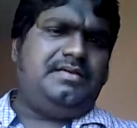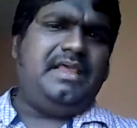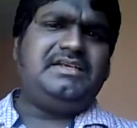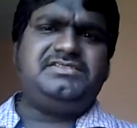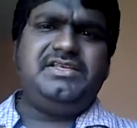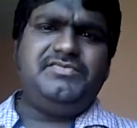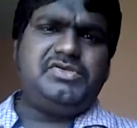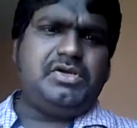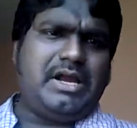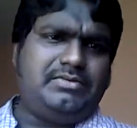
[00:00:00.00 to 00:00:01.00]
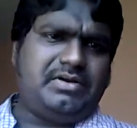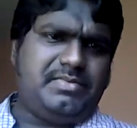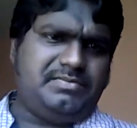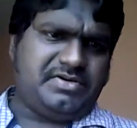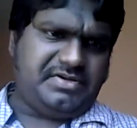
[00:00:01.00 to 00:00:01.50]
Next thing which you have to
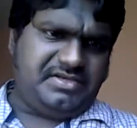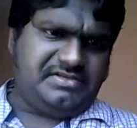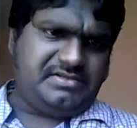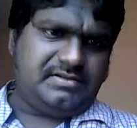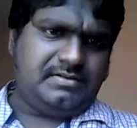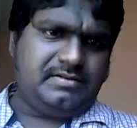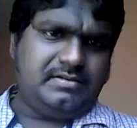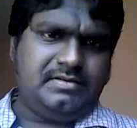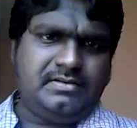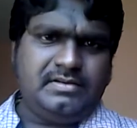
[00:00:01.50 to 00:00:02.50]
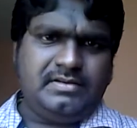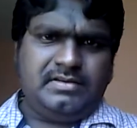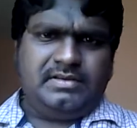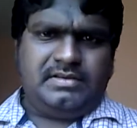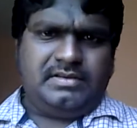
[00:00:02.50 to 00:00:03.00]
remember is,
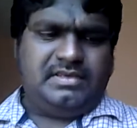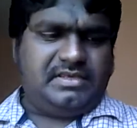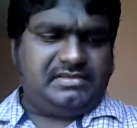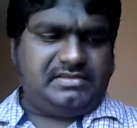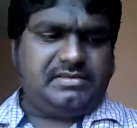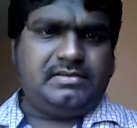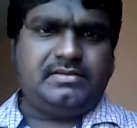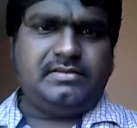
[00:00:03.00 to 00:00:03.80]
yes,